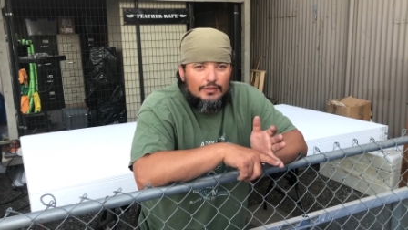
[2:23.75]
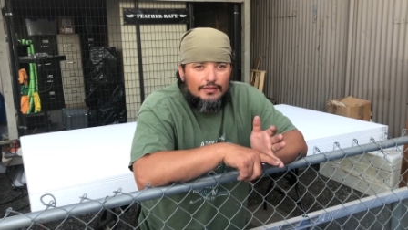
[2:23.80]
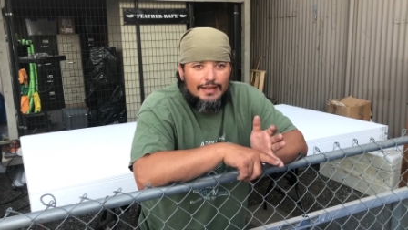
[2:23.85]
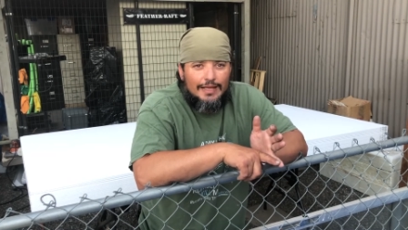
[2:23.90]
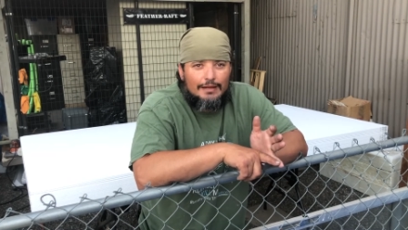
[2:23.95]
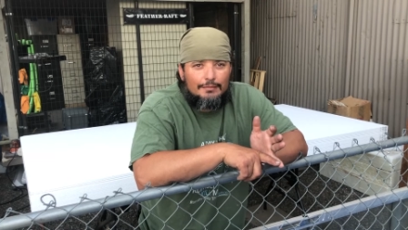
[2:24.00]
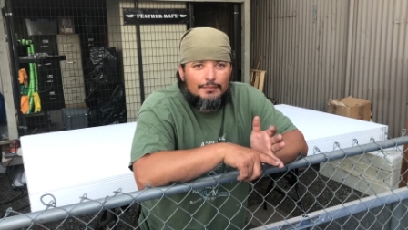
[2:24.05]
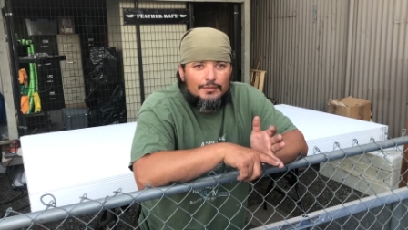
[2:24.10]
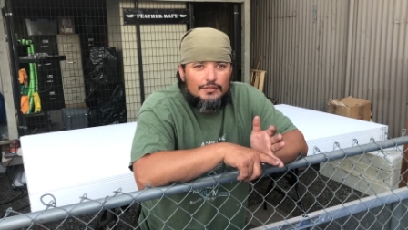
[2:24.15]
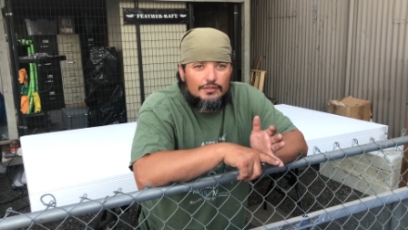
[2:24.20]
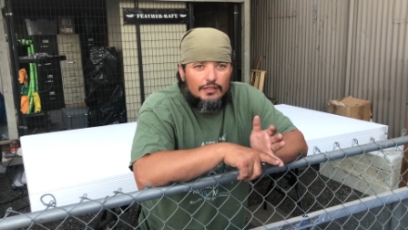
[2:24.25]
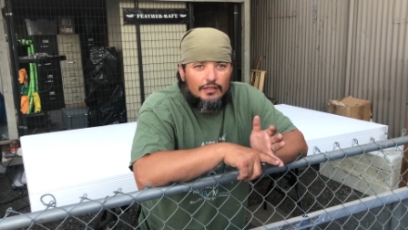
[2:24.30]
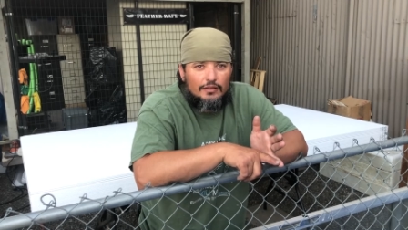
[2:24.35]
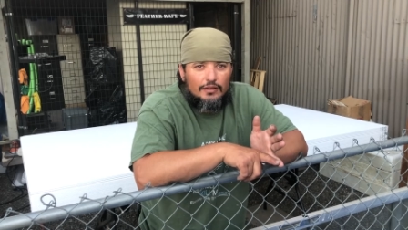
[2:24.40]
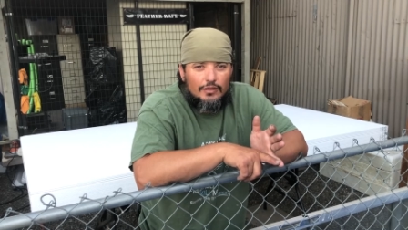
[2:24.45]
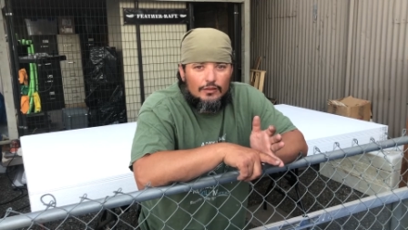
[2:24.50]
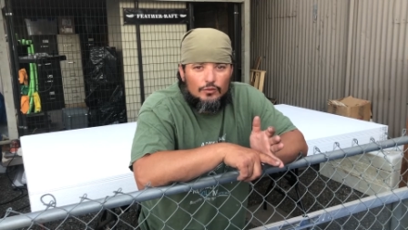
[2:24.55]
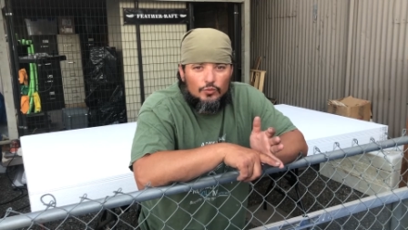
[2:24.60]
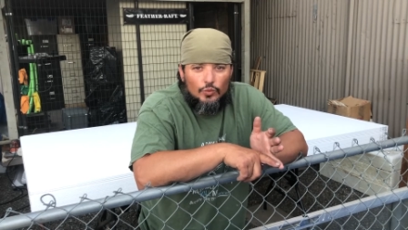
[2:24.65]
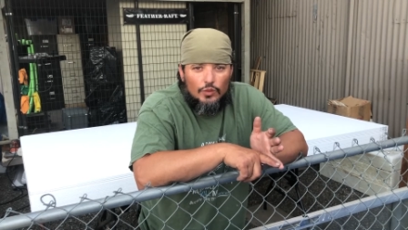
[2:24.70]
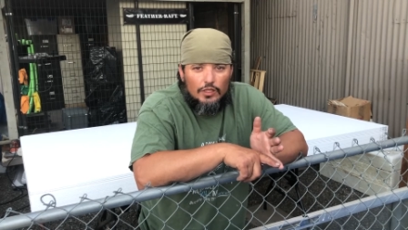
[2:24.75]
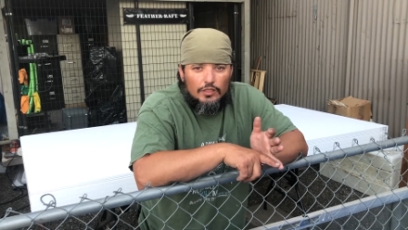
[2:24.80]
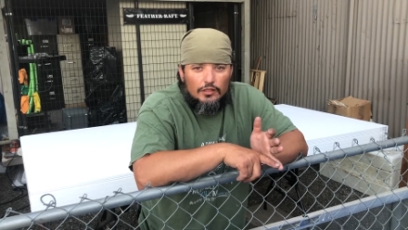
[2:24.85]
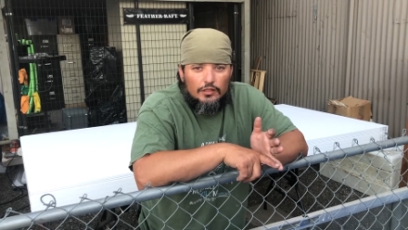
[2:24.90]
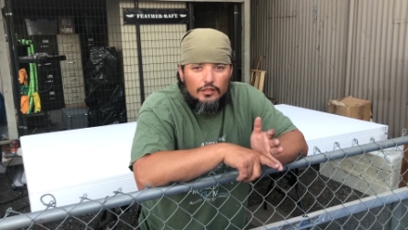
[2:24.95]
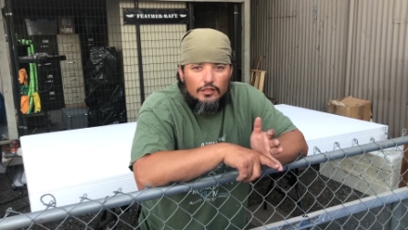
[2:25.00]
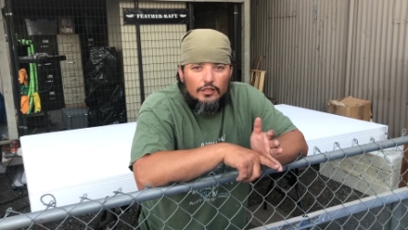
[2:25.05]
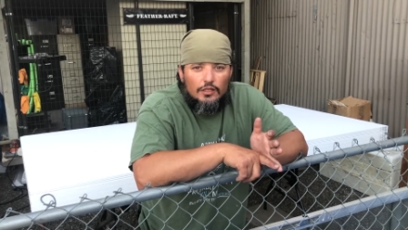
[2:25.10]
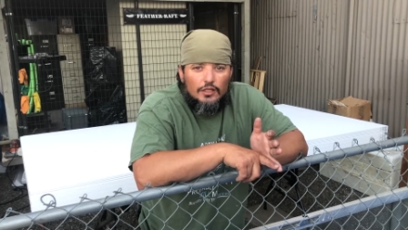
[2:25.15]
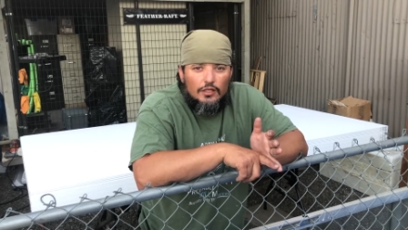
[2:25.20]
9% of that is water,
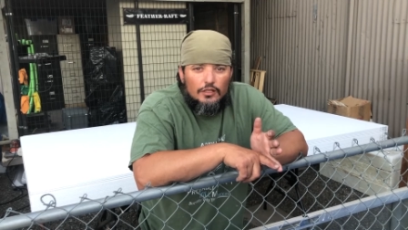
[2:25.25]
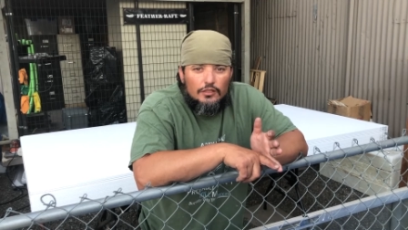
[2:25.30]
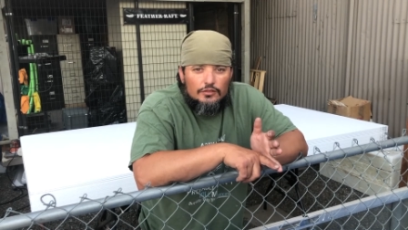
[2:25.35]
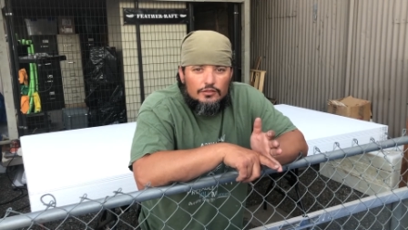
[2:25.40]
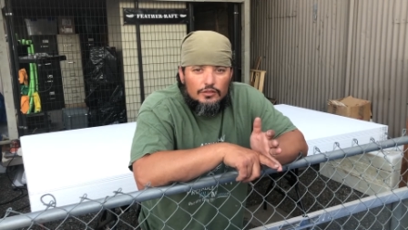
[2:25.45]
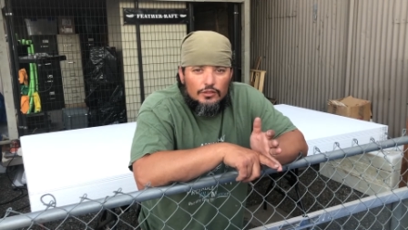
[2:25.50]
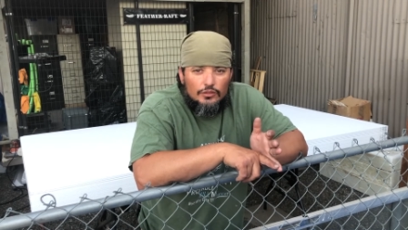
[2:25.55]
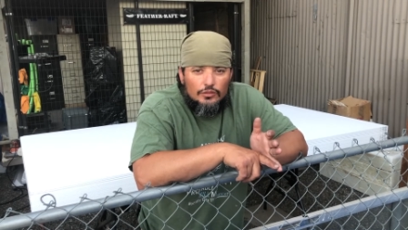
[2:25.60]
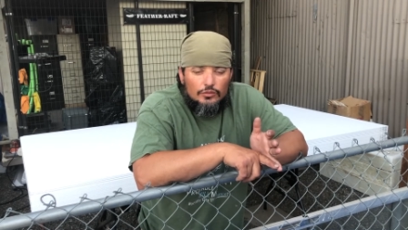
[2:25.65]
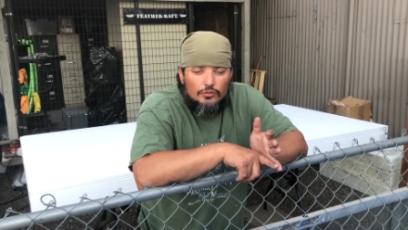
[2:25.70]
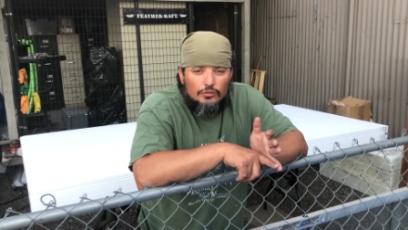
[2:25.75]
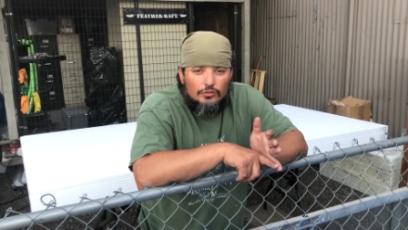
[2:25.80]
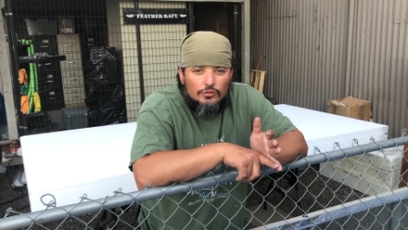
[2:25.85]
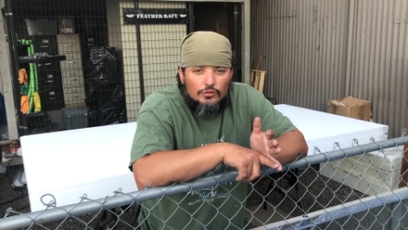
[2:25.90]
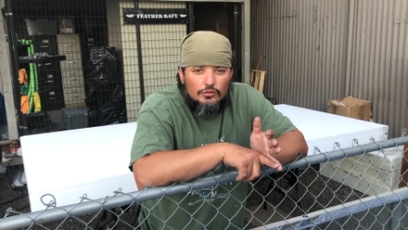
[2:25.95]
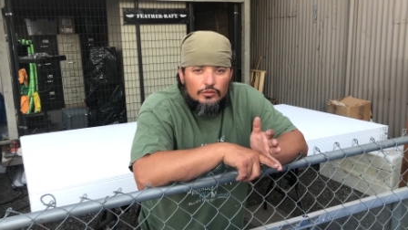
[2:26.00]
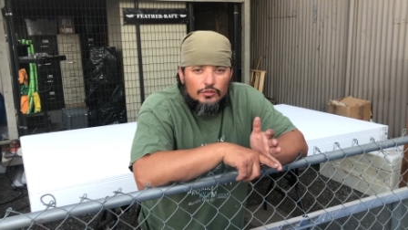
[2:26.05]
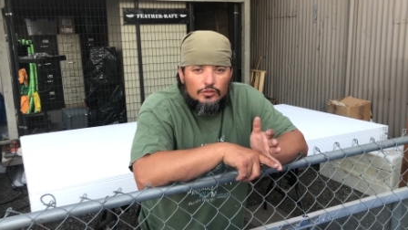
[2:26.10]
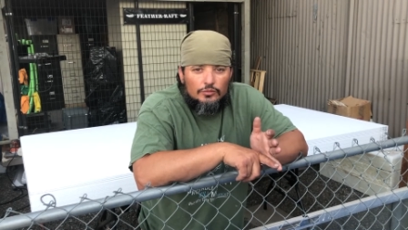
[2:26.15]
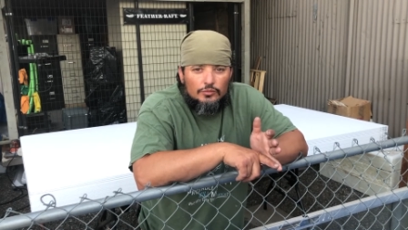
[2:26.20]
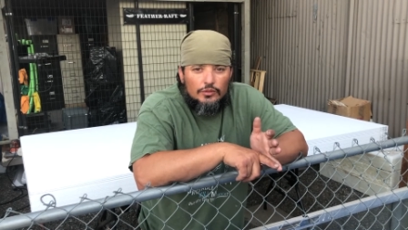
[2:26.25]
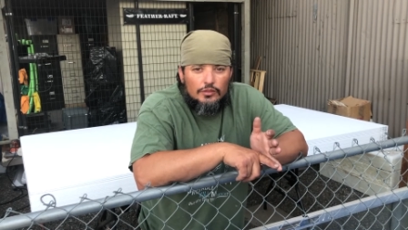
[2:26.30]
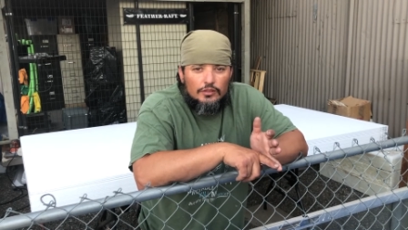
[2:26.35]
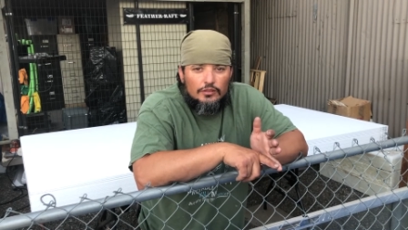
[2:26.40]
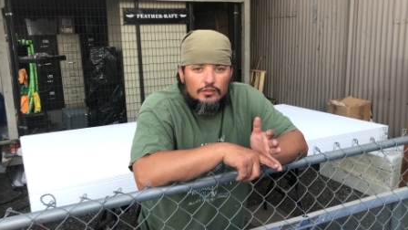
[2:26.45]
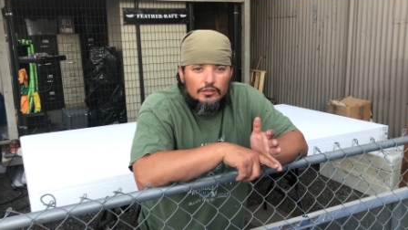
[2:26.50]
so you would,